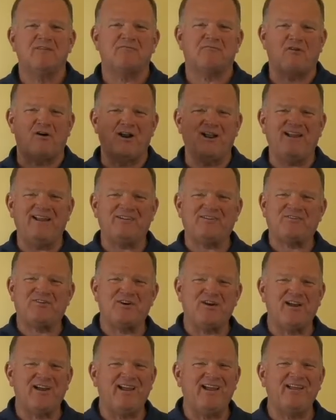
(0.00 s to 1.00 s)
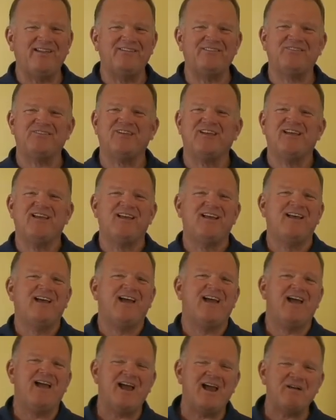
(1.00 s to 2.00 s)
freight trains,
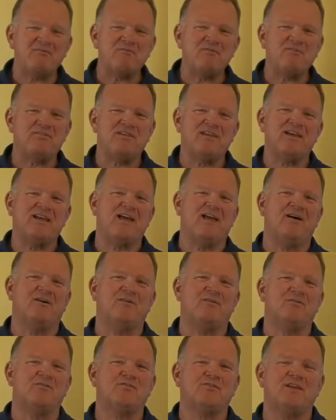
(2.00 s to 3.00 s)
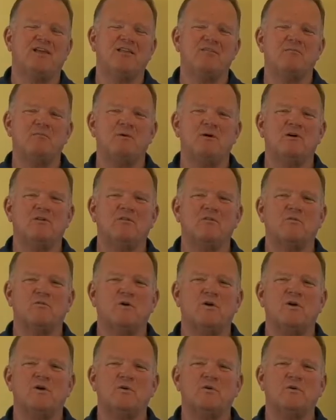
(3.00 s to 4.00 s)
everything else in the middle of the
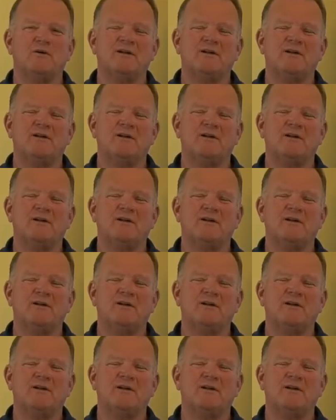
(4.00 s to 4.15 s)
road,